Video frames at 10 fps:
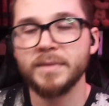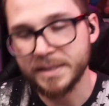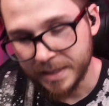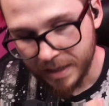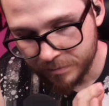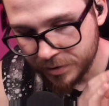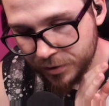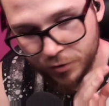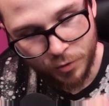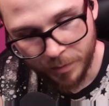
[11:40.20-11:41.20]
listen, I'm
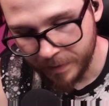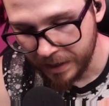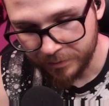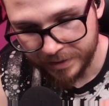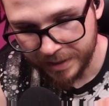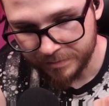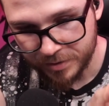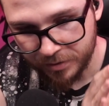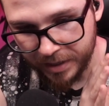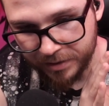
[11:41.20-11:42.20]
super bad with names,
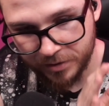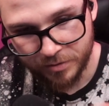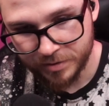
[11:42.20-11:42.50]
okay? Don't